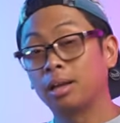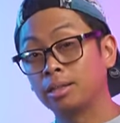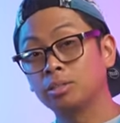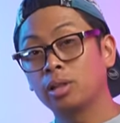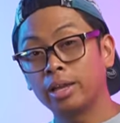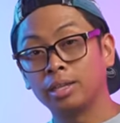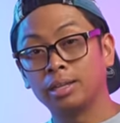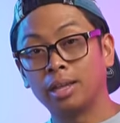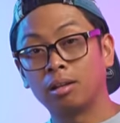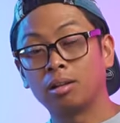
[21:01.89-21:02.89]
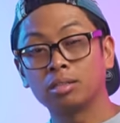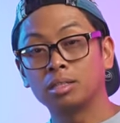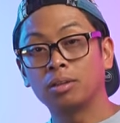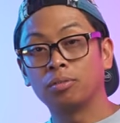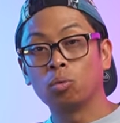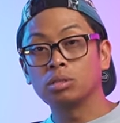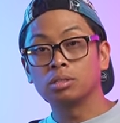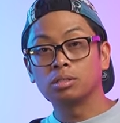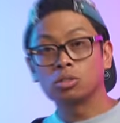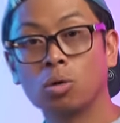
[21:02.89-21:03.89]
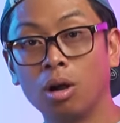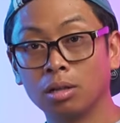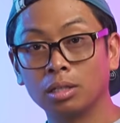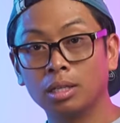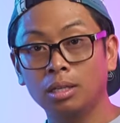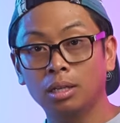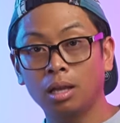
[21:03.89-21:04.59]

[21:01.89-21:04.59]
I do like it. And honestly, if it wasn't so ugly,